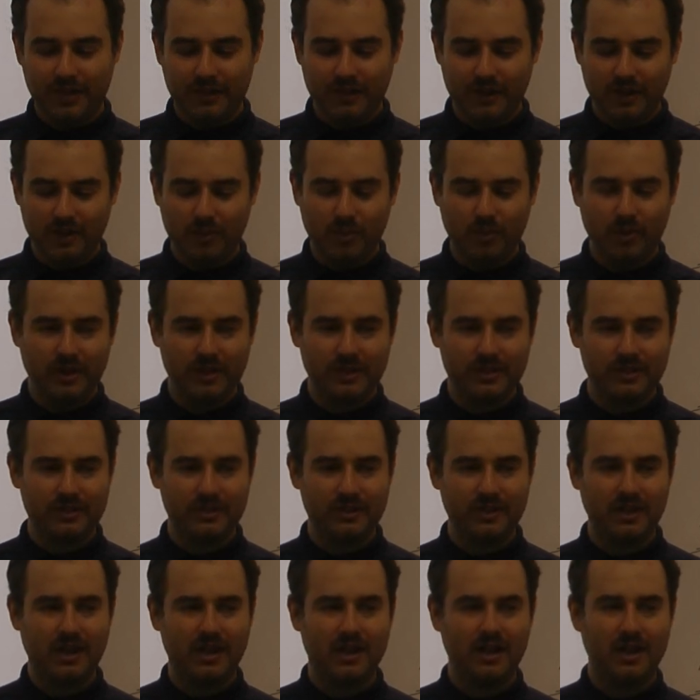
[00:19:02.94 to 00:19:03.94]
there
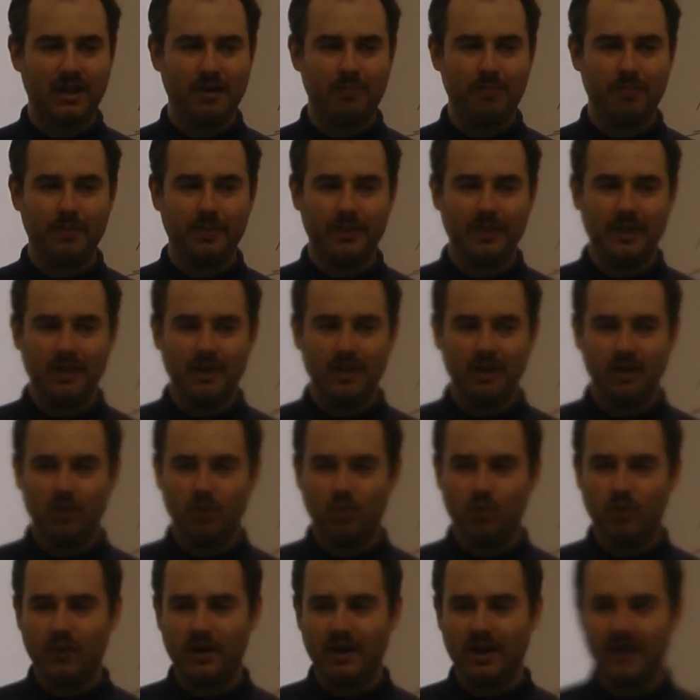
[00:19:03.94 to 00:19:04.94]
was
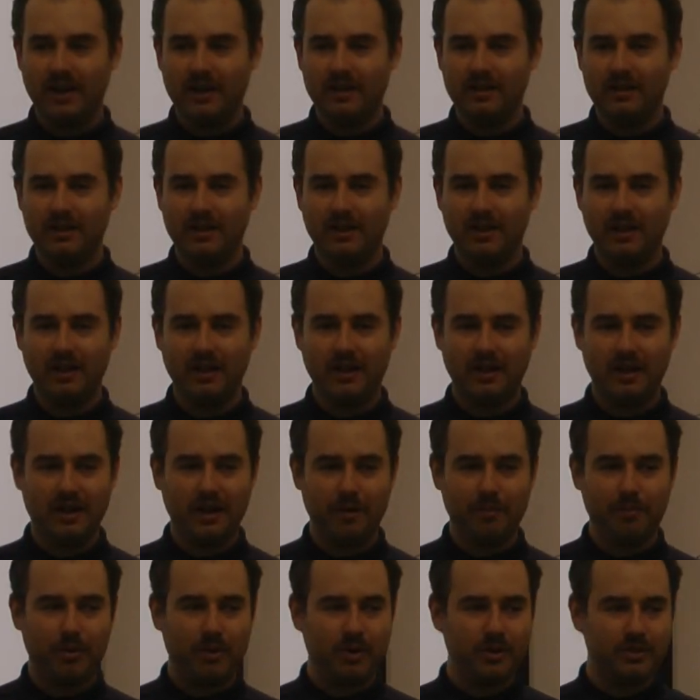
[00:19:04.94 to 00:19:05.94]
one
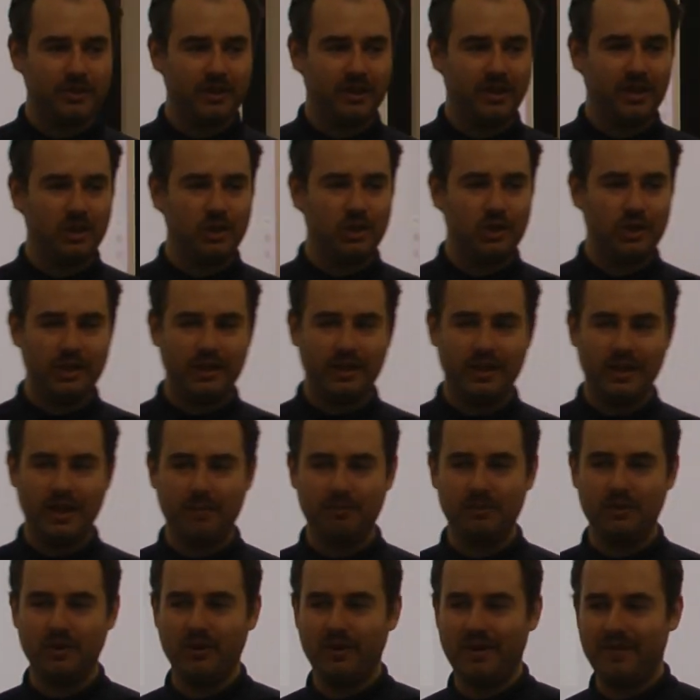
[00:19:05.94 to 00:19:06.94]
person, and she
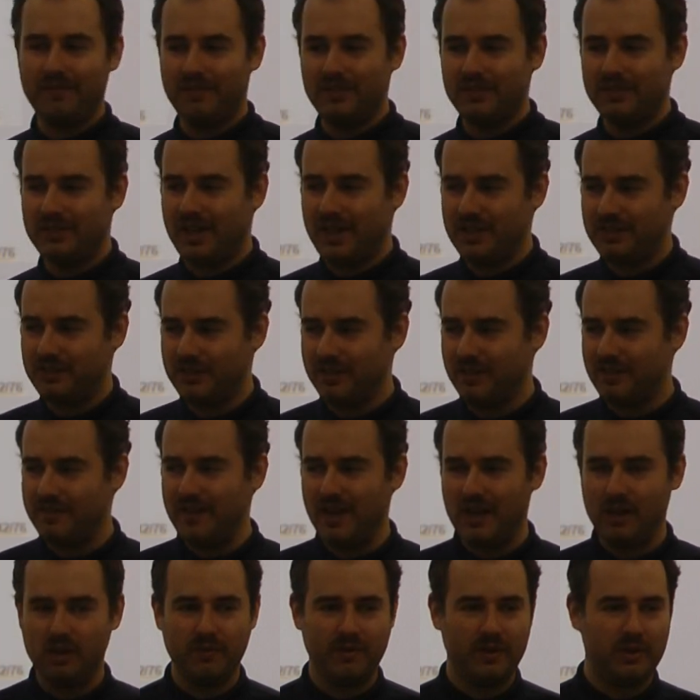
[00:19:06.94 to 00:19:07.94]
kept emphasizing the
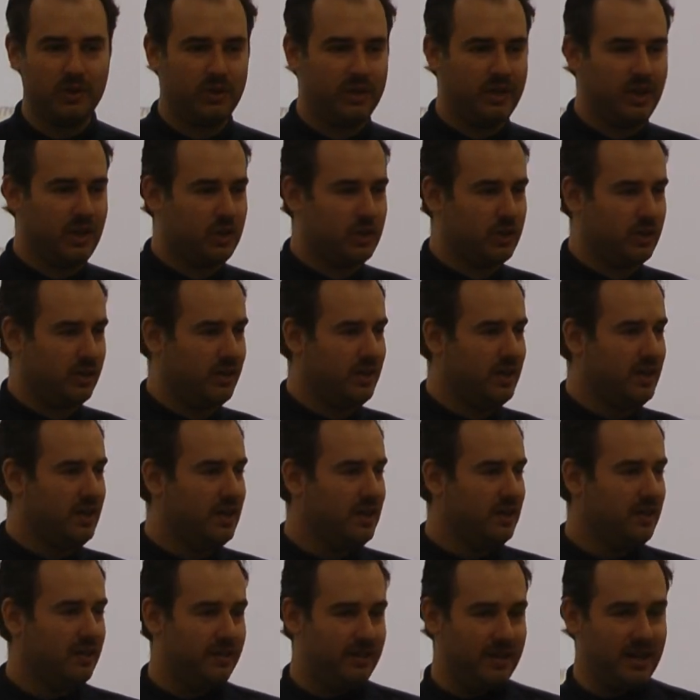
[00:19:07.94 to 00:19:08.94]
value of education.
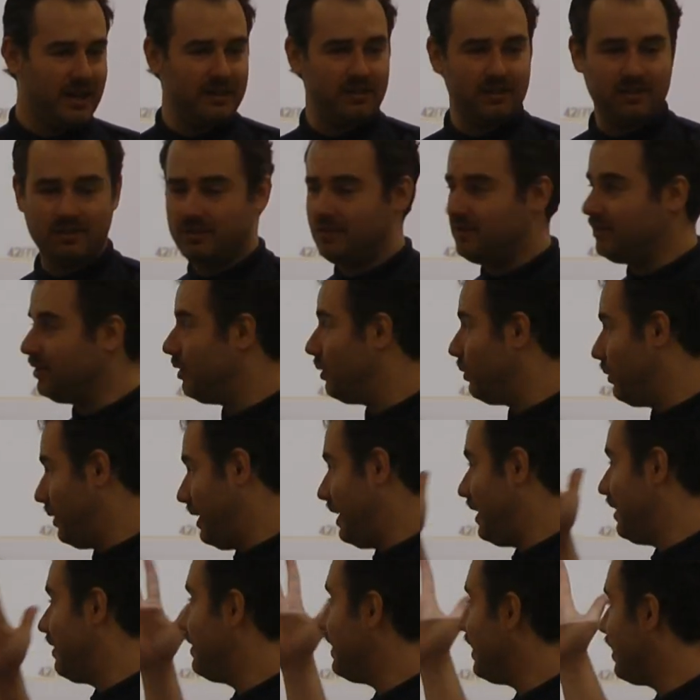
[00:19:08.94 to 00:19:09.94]
That's
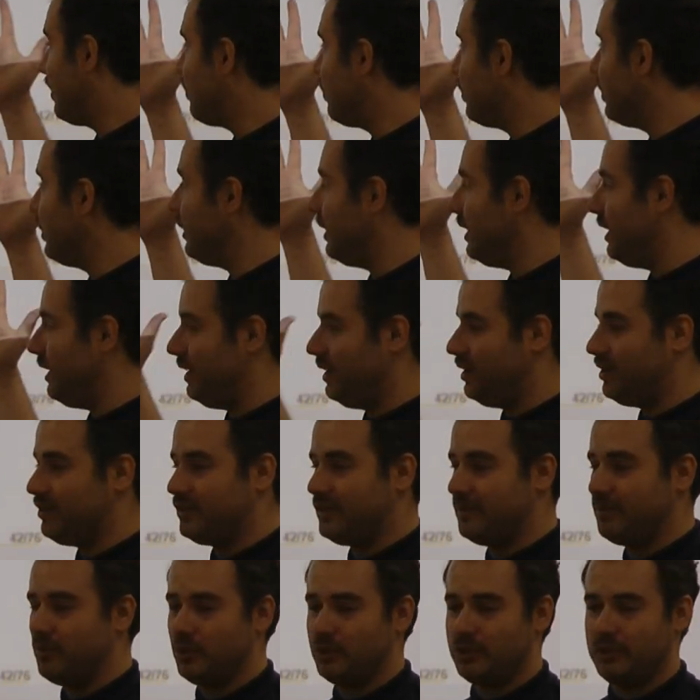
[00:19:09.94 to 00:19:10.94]
and that really
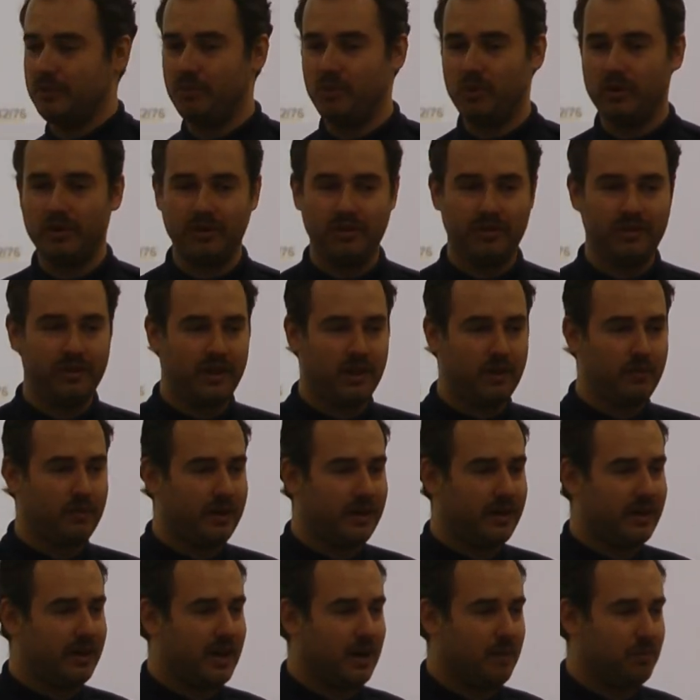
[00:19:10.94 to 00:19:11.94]
is the most important thing
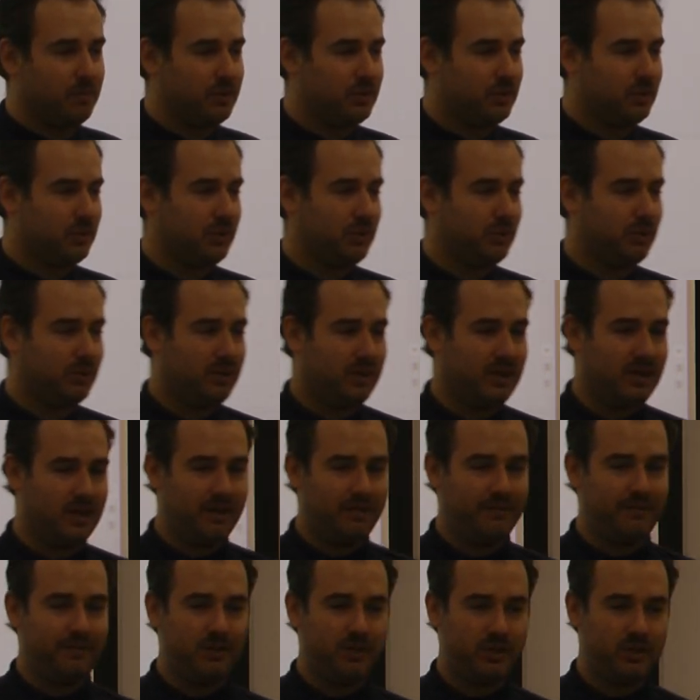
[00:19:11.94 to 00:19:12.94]
when it comes to
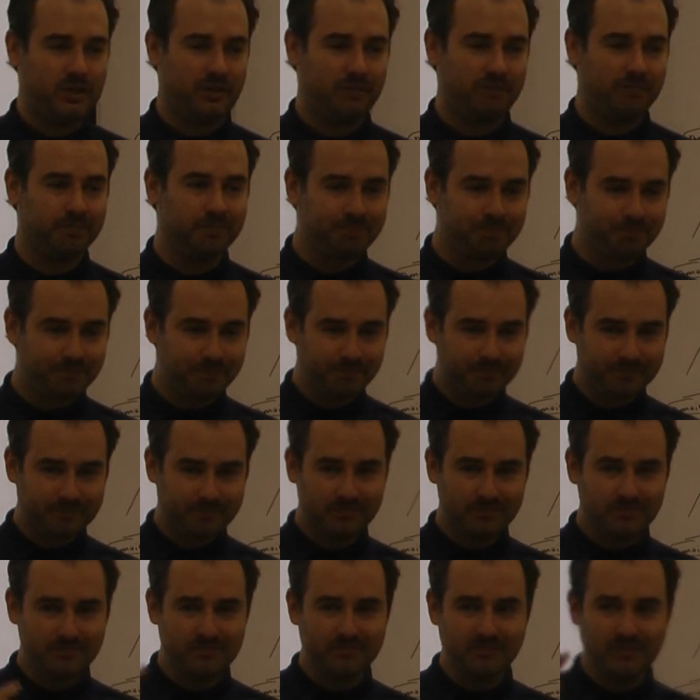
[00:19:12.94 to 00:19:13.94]
phishing.
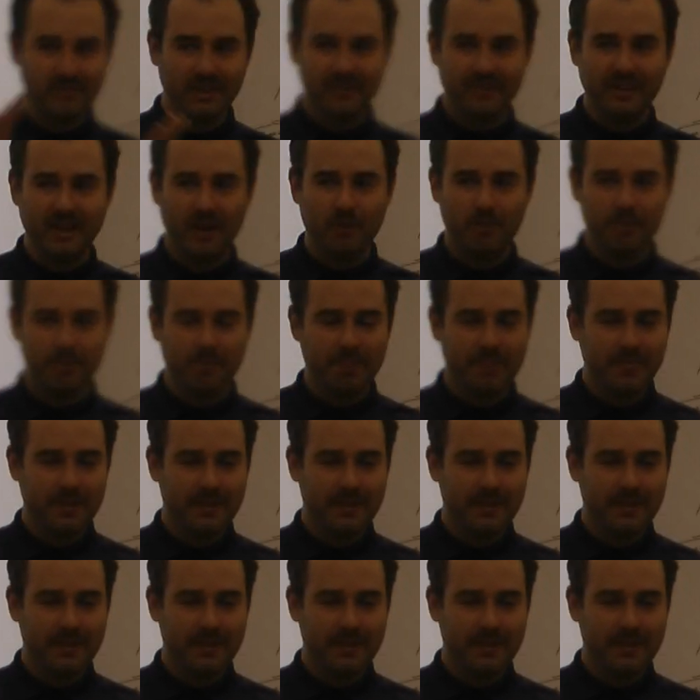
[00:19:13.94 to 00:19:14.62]
Now,